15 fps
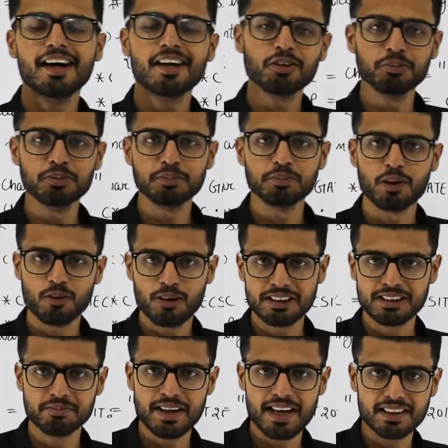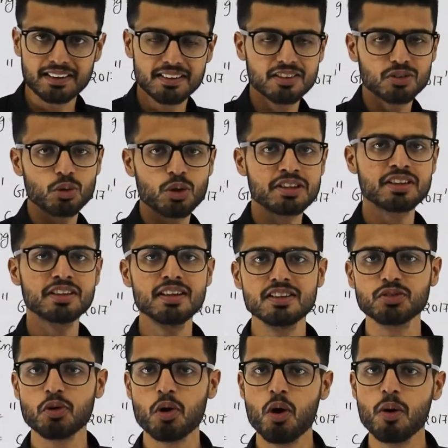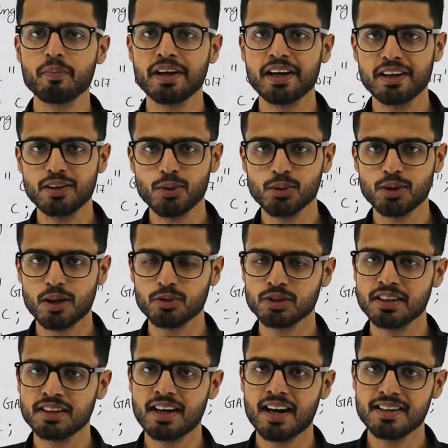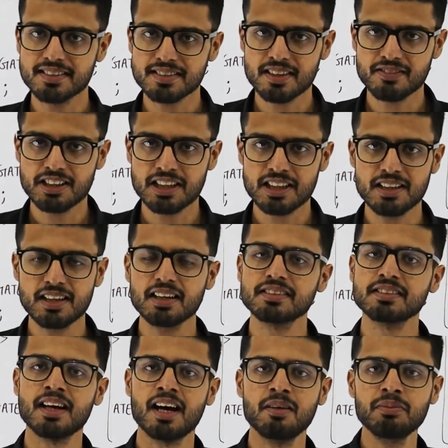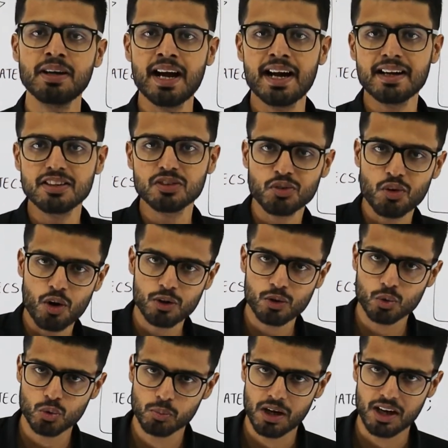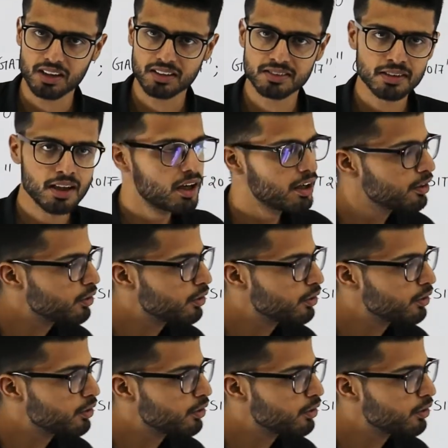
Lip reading: Hello people, welcome back. This question is from GATE 2017 exam and is for 2 marks.